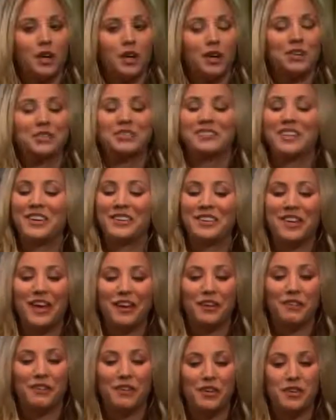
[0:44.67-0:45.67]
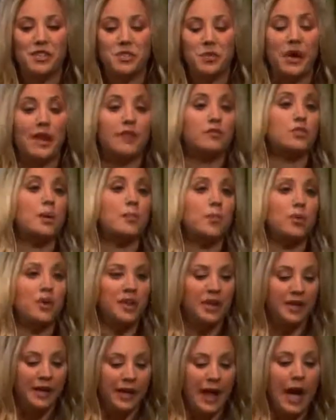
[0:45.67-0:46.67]
Oh, no, not at first. Right after I
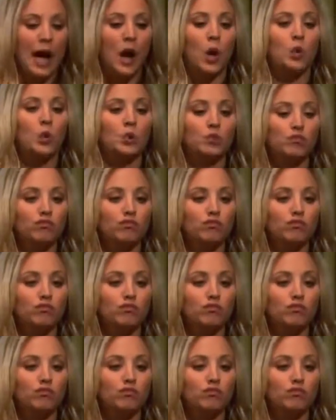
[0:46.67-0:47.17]
pointed it out.